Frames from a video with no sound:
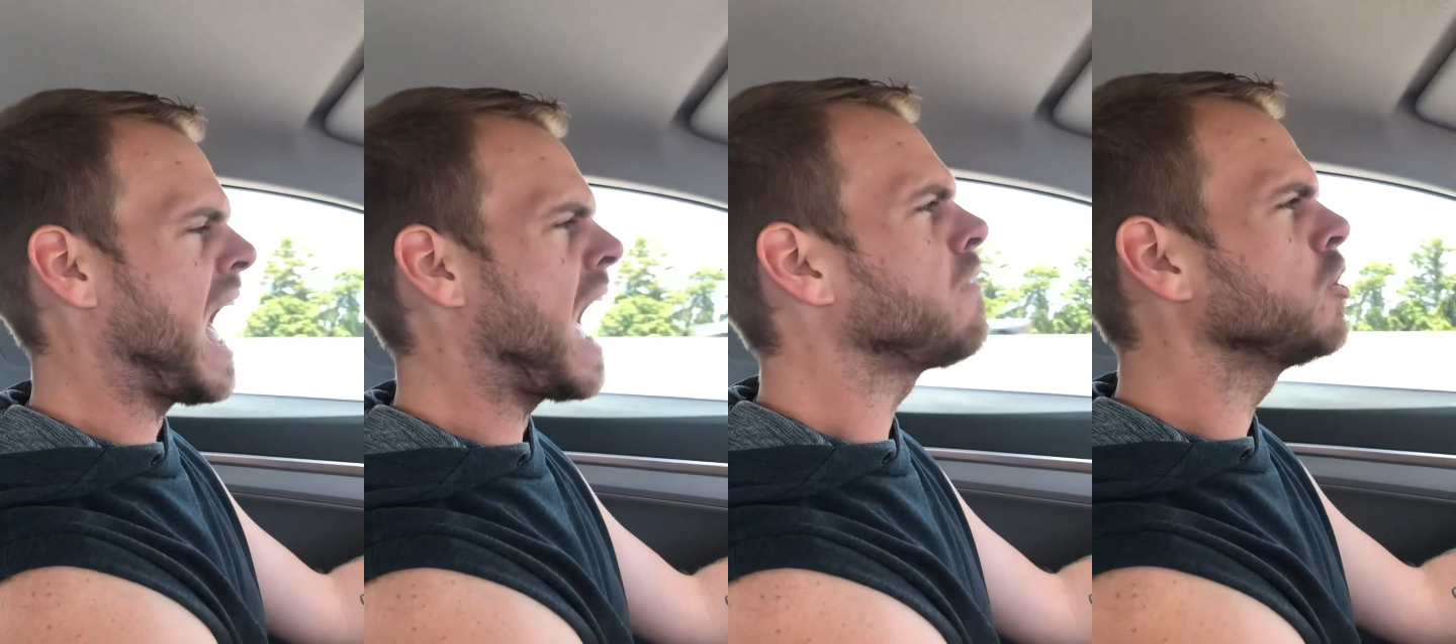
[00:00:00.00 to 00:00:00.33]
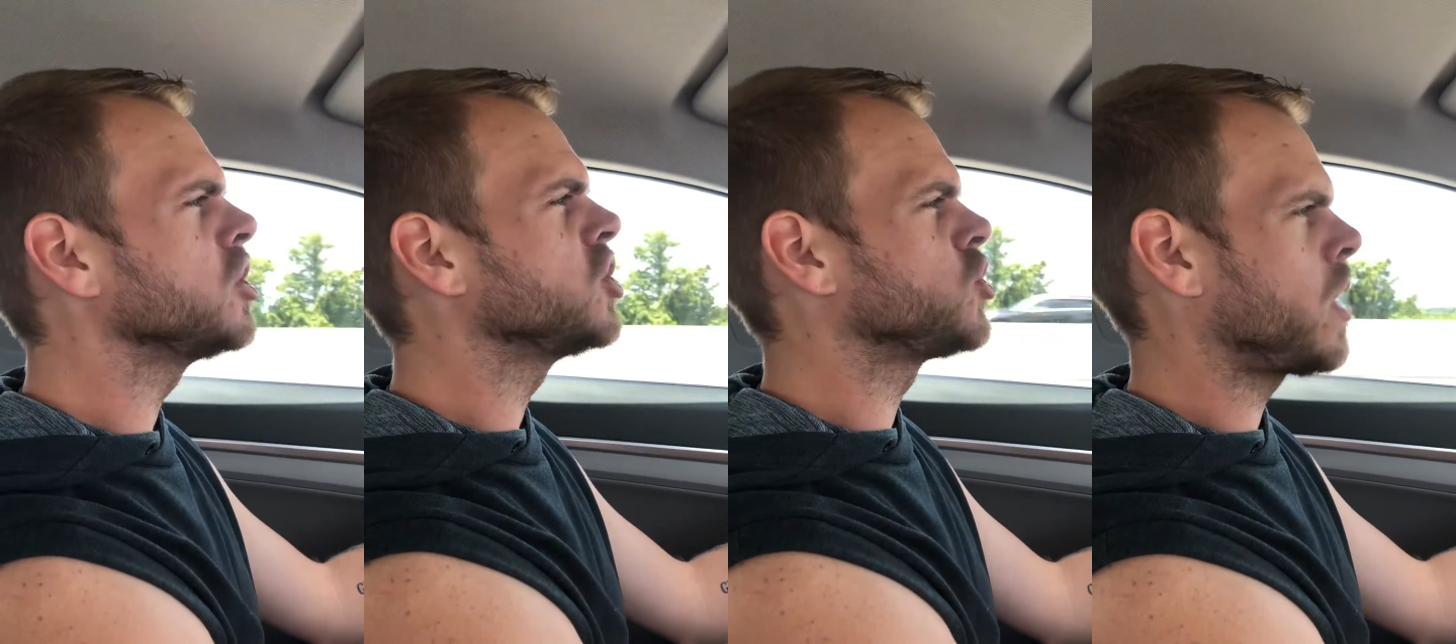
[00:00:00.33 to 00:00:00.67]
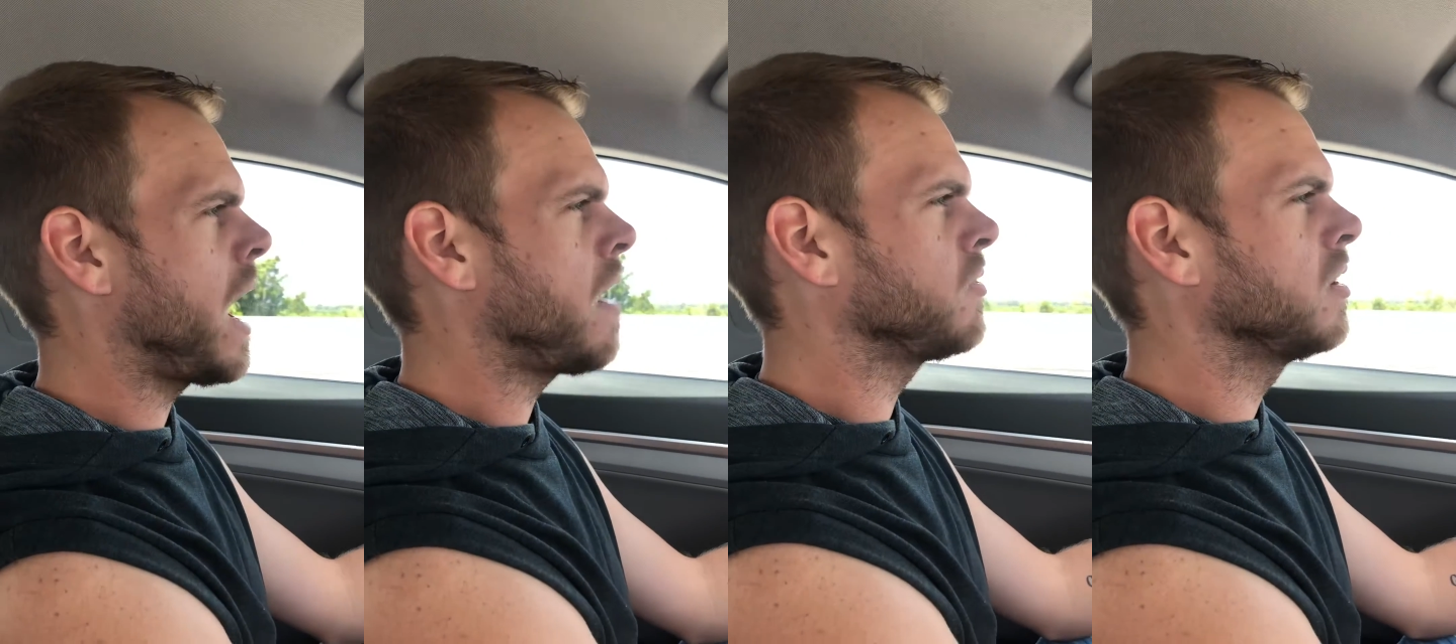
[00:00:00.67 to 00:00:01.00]
average
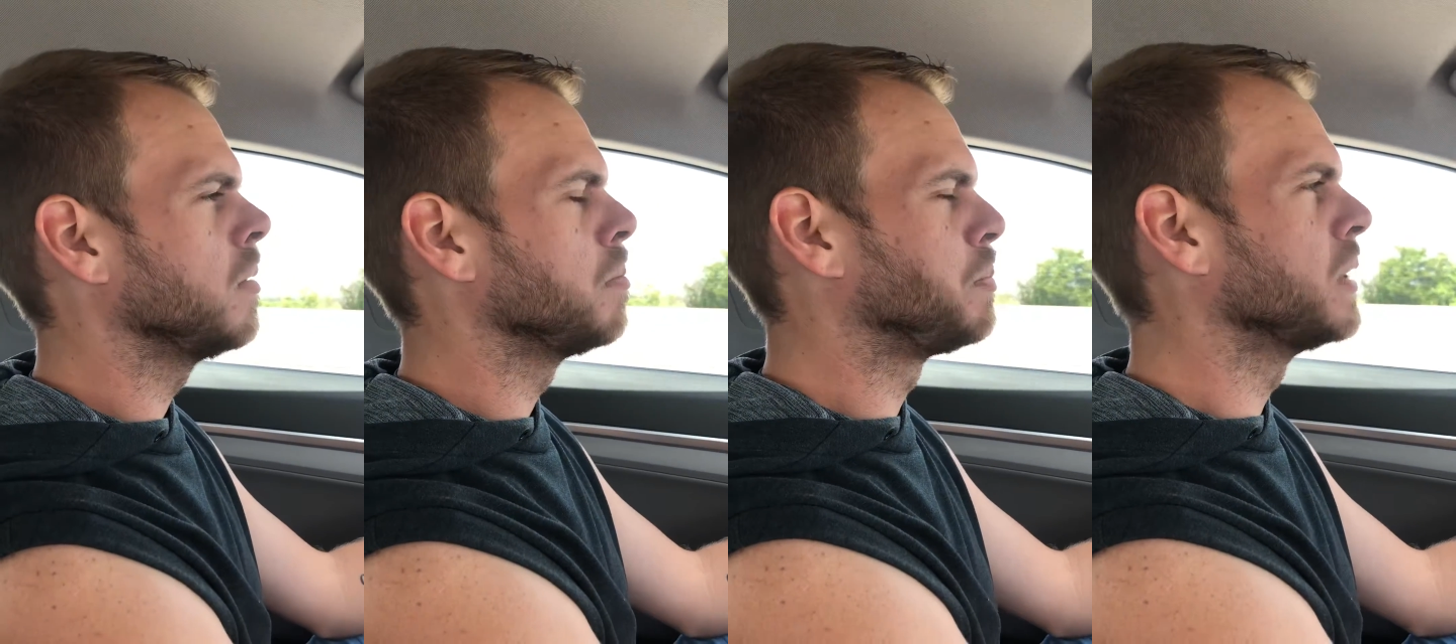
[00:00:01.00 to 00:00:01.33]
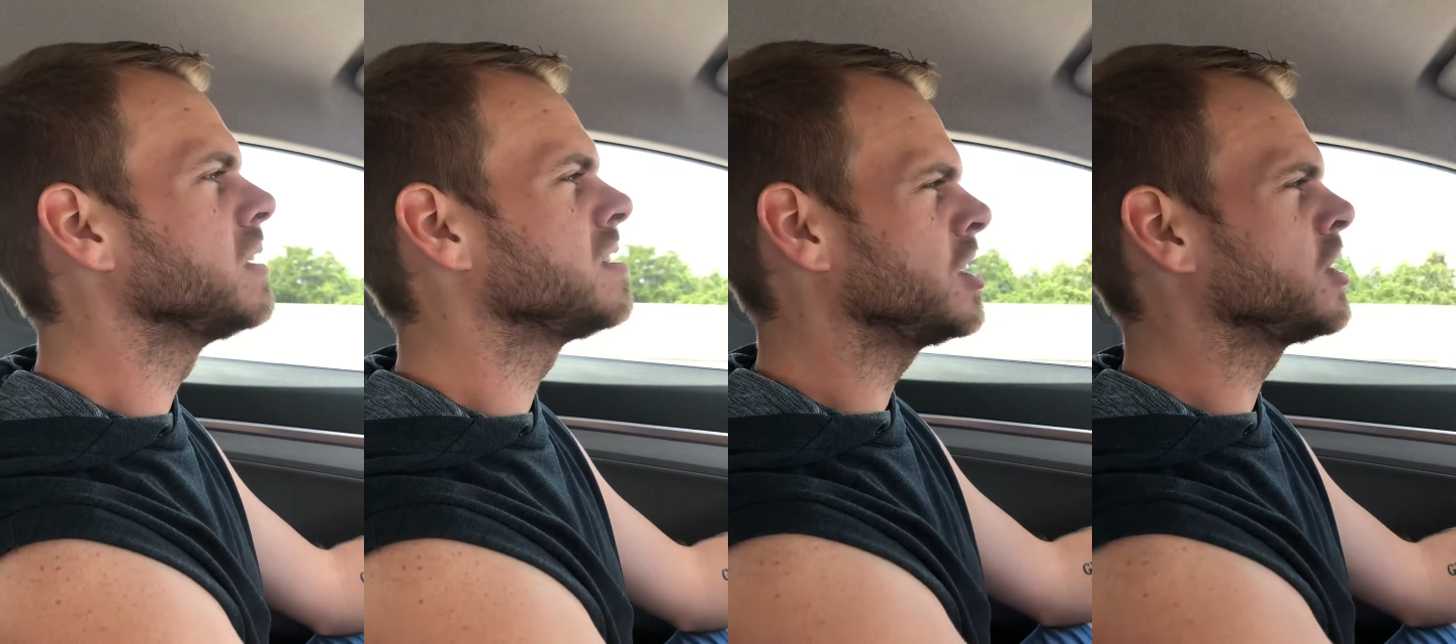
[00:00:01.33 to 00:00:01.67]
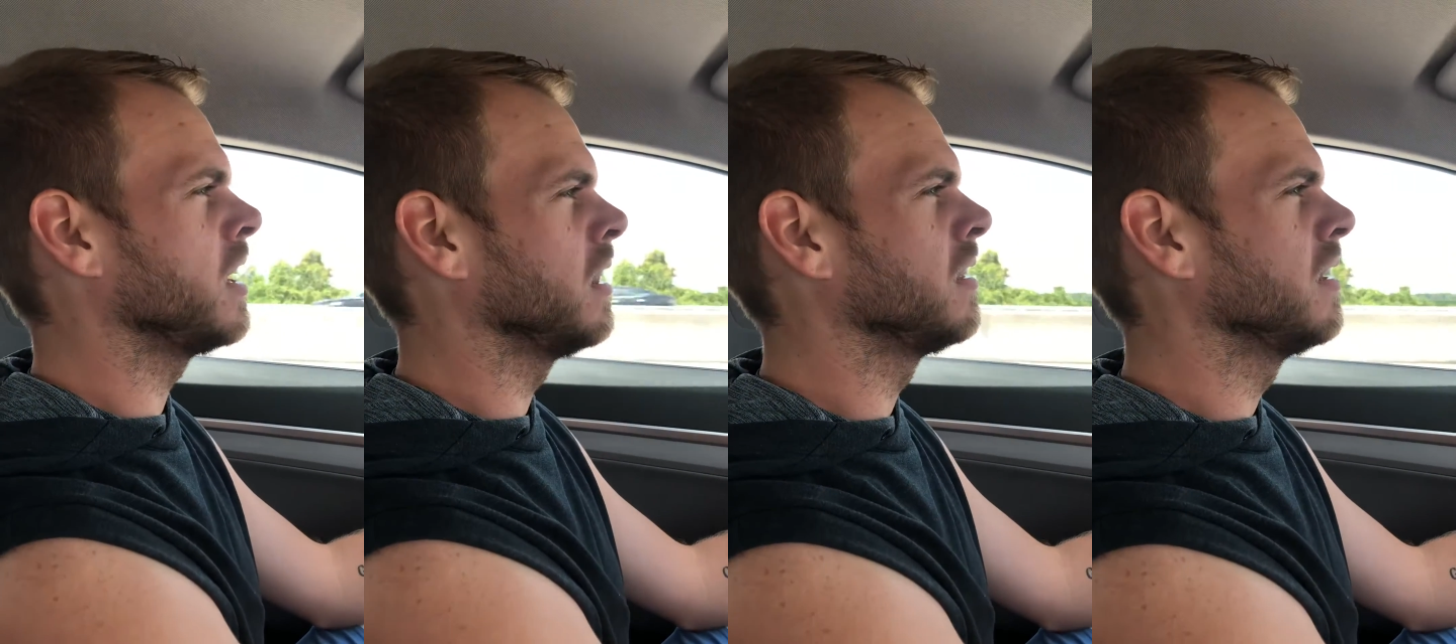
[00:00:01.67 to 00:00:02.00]
draft
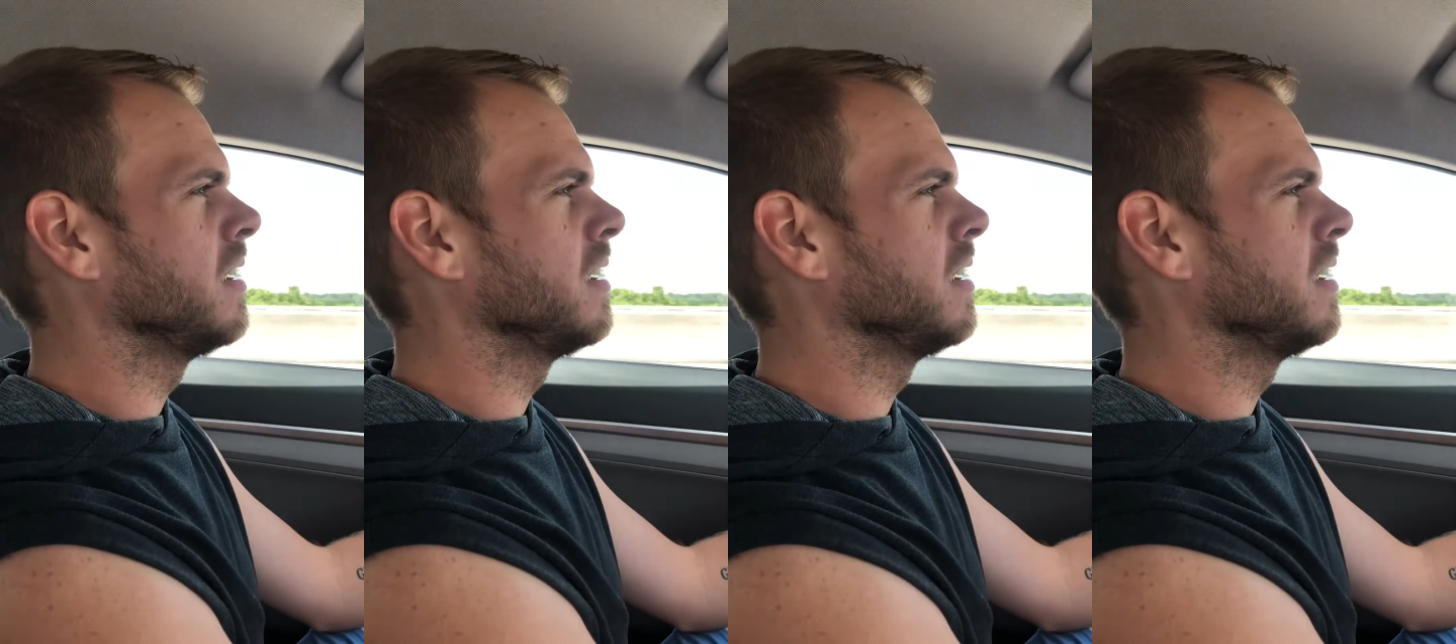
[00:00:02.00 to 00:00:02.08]
position.